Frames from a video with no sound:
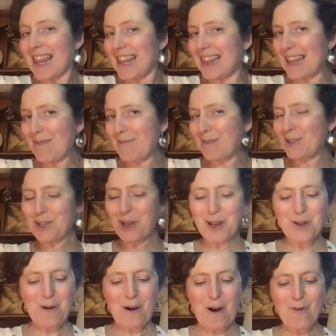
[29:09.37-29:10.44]
Let me show
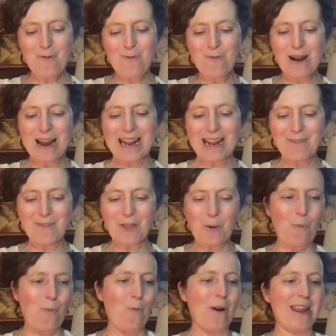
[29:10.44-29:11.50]
you our ring of the
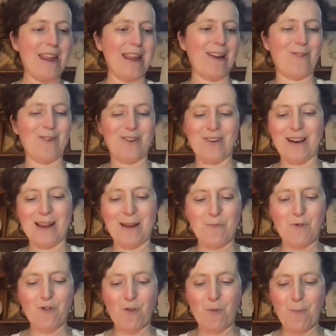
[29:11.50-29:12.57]
week, which I
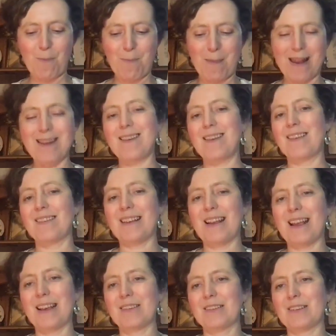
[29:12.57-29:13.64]
am
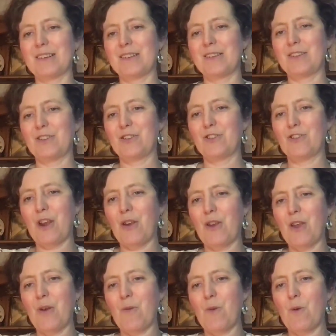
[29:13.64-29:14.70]
tremendously excited to show
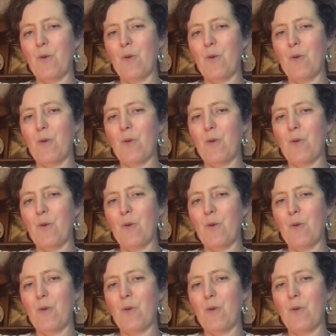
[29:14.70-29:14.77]
you.